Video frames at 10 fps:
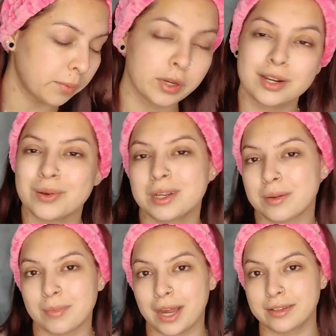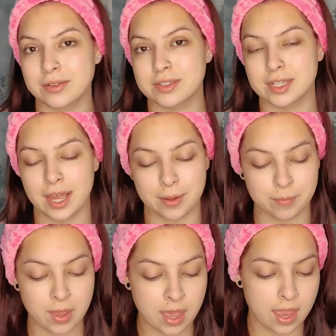we're going to go ahead and combine those today.
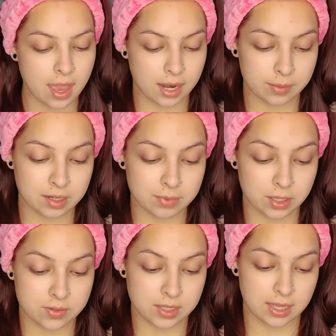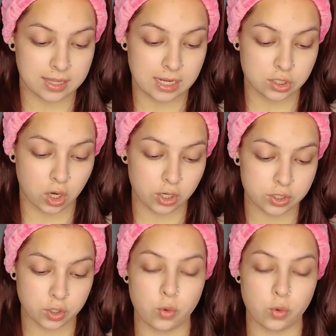I'm going to be using the Tarte